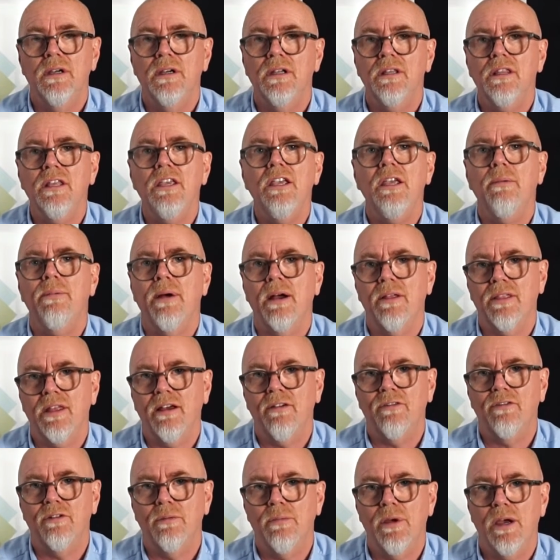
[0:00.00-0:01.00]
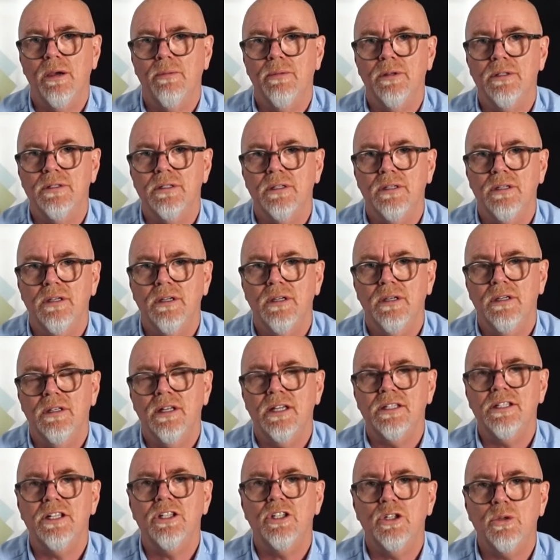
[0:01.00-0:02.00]
Think about that for a moment.
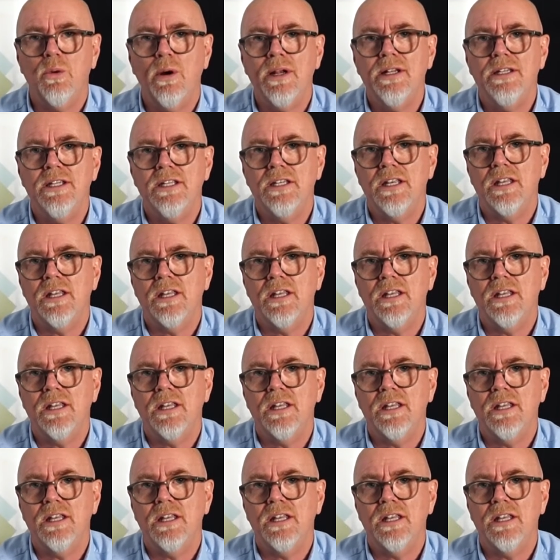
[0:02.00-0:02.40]
That's a 20